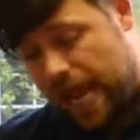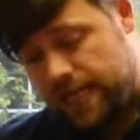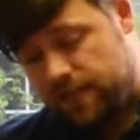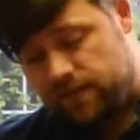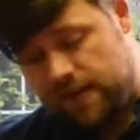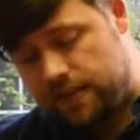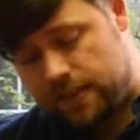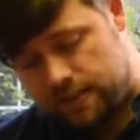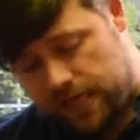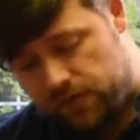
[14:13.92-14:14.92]
and defend
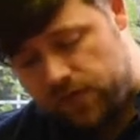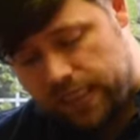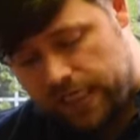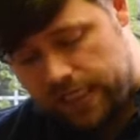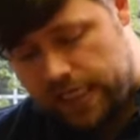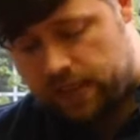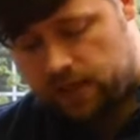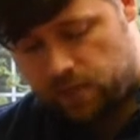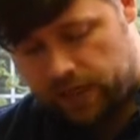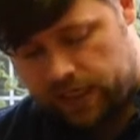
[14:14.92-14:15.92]
its everyday
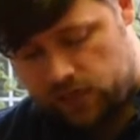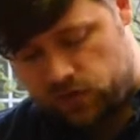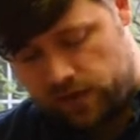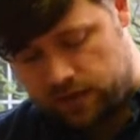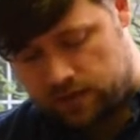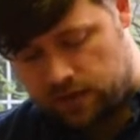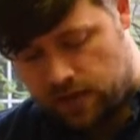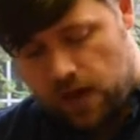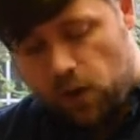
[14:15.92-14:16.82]
economic interests